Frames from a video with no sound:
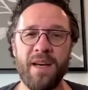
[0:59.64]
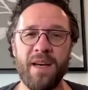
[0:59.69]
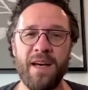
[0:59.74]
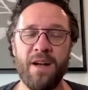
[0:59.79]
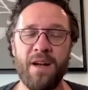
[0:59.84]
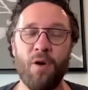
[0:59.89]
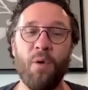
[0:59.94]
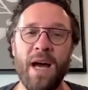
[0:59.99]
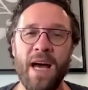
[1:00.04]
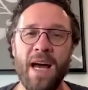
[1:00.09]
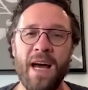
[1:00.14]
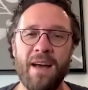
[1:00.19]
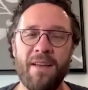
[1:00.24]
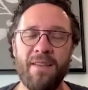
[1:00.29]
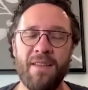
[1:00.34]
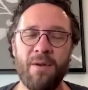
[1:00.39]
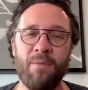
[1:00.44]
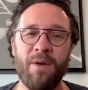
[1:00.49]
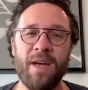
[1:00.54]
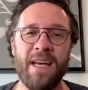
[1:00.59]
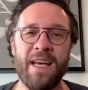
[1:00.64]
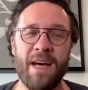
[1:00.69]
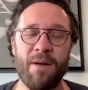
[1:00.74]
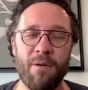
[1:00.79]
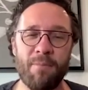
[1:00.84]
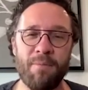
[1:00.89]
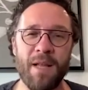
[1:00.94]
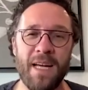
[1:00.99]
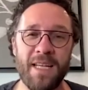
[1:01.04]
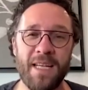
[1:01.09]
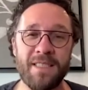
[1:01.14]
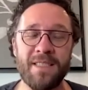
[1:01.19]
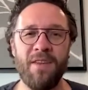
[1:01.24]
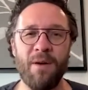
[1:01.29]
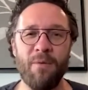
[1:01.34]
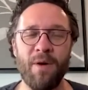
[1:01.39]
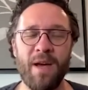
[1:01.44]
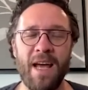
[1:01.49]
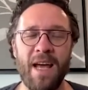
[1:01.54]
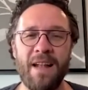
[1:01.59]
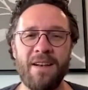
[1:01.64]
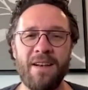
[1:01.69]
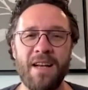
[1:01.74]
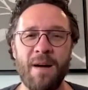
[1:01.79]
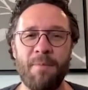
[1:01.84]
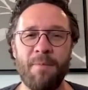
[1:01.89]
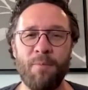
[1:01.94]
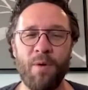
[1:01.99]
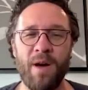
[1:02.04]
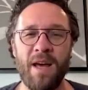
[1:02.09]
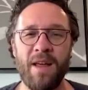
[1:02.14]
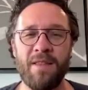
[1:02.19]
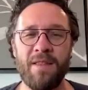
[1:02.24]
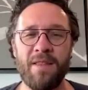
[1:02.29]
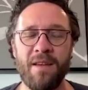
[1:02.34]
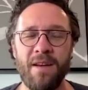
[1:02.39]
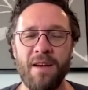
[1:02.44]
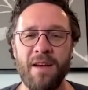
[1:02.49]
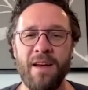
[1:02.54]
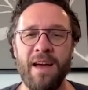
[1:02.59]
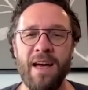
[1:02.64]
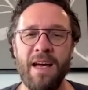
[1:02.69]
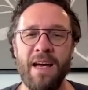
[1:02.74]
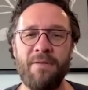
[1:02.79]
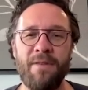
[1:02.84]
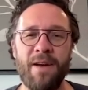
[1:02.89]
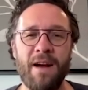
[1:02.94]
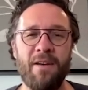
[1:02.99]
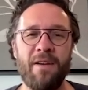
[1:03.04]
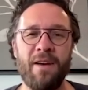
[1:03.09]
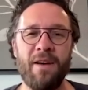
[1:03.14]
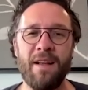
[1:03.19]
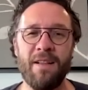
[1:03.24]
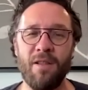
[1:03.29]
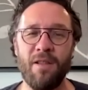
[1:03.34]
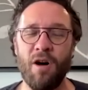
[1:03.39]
in a way that we get replaced, that we end up with a very